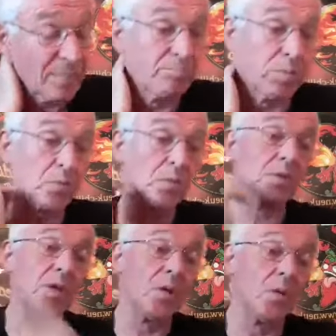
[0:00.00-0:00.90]
puddled
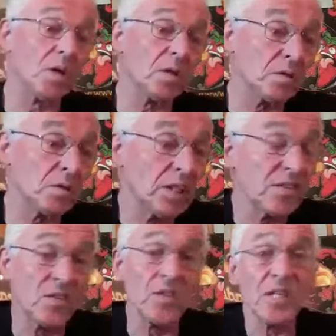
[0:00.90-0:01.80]
or what. I
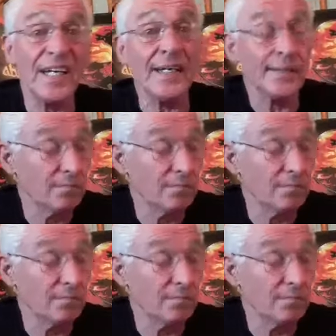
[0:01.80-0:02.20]
don't care.